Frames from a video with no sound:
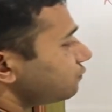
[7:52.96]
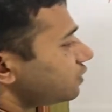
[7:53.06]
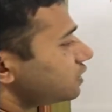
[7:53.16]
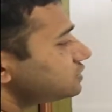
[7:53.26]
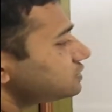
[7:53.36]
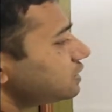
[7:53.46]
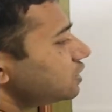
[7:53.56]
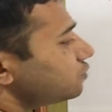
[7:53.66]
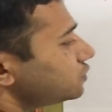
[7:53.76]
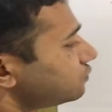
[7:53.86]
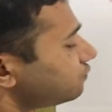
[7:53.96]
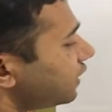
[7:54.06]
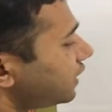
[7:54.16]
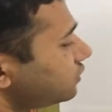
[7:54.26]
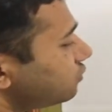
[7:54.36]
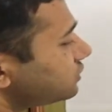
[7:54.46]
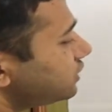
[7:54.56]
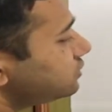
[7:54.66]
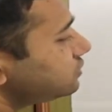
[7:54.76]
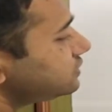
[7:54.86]
So first we should find the
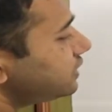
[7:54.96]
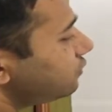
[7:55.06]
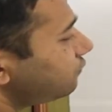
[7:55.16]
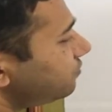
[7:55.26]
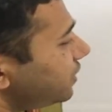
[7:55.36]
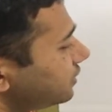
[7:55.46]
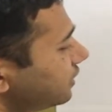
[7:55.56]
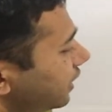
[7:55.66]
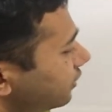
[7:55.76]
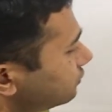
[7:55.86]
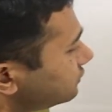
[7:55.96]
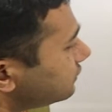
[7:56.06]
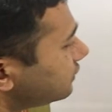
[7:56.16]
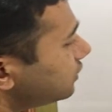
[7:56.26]
oxidation state of the metal ions.